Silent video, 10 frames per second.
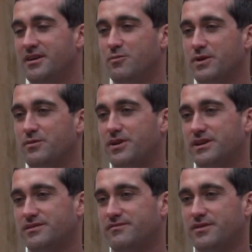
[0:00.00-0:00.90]
We
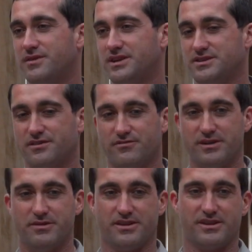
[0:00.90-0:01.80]
wanted to focus on
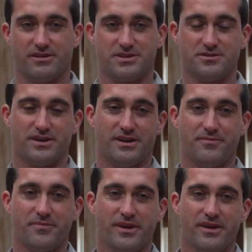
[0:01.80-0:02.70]
rebuilding our soil.